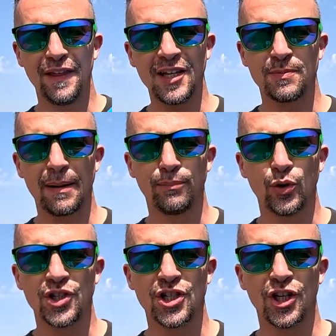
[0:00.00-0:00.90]
these bad
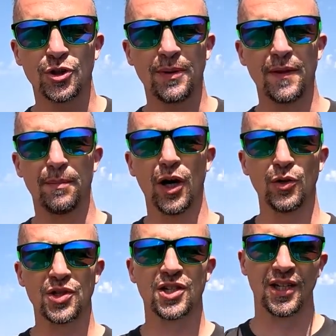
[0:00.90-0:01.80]
boys turned up in the
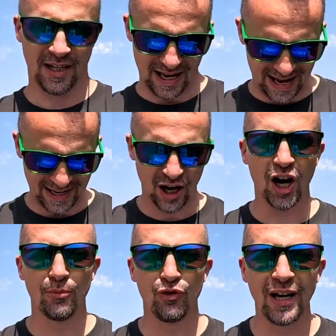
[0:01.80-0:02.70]
post, and
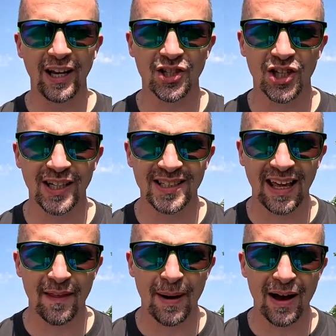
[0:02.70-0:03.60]
I'm really excited to
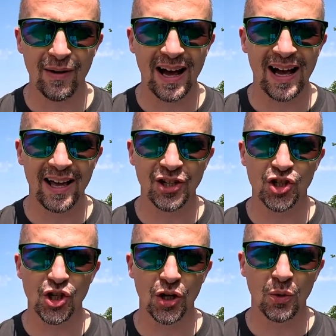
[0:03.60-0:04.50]
get them out and
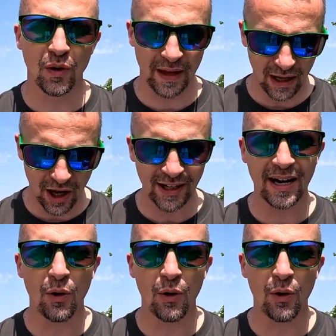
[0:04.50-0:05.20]
show you what they're like.